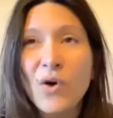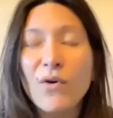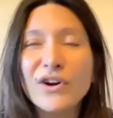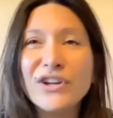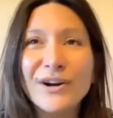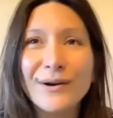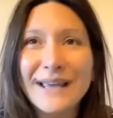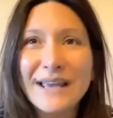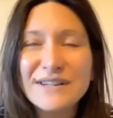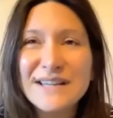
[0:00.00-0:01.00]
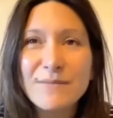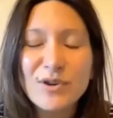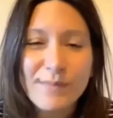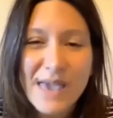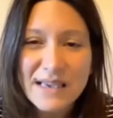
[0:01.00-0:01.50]
Or, every time
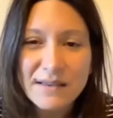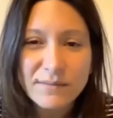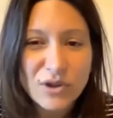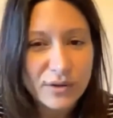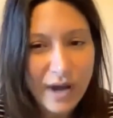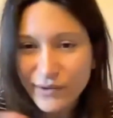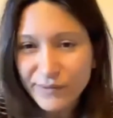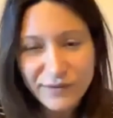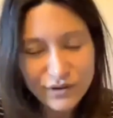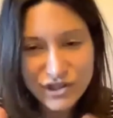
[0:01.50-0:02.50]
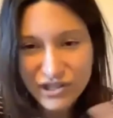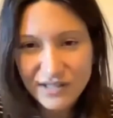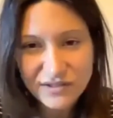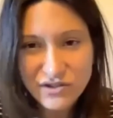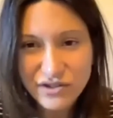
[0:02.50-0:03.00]
you make, other refugee
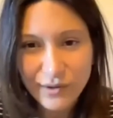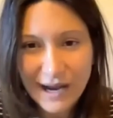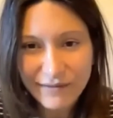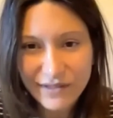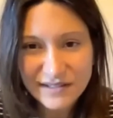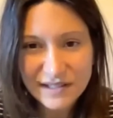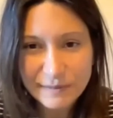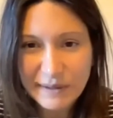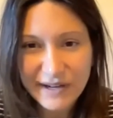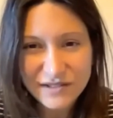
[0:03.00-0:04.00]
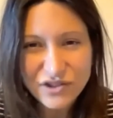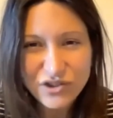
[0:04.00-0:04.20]
kids too have this experience,